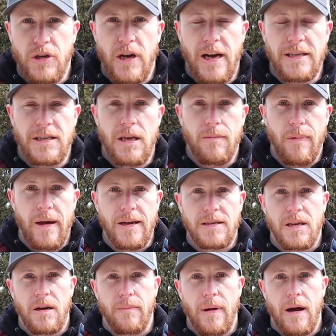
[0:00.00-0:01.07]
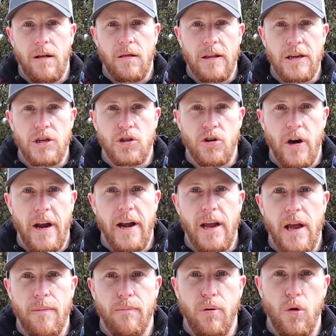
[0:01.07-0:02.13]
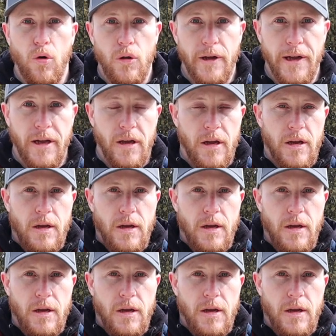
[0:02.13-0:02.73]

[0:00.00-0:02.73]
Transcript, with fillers: You guys keep asking about leash training and pulling,